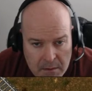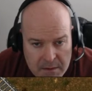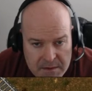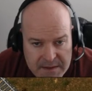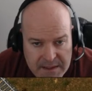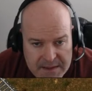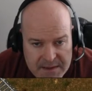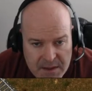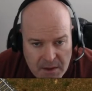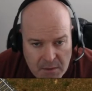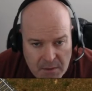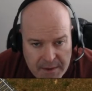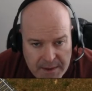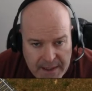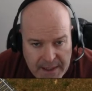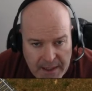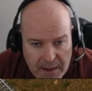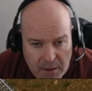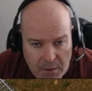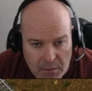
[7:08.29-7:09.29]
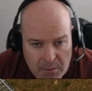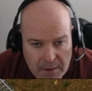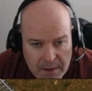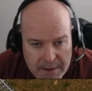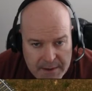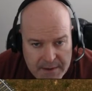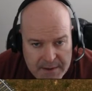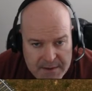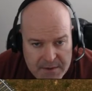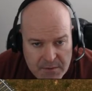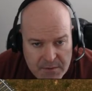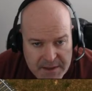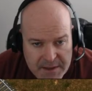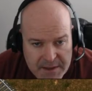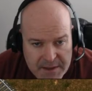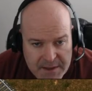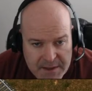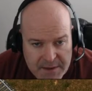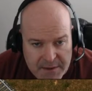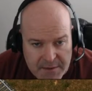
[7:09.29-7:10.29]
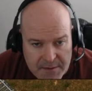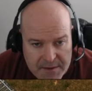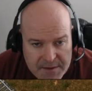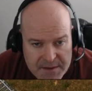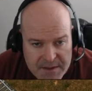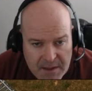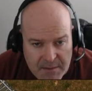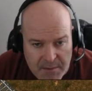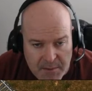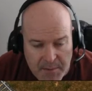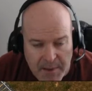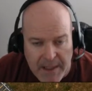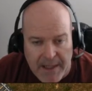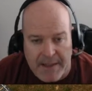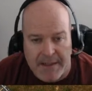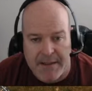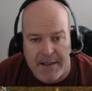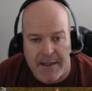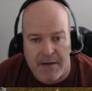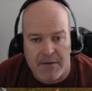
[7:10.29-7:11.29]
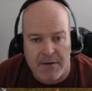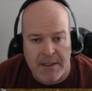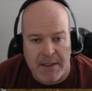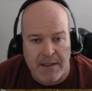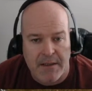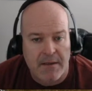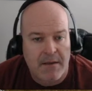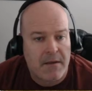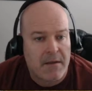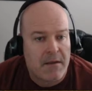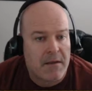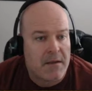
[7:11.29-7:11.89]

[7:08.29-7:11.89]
Because that's going out, right? That's going into here, and this is coming back. Yeah, okay.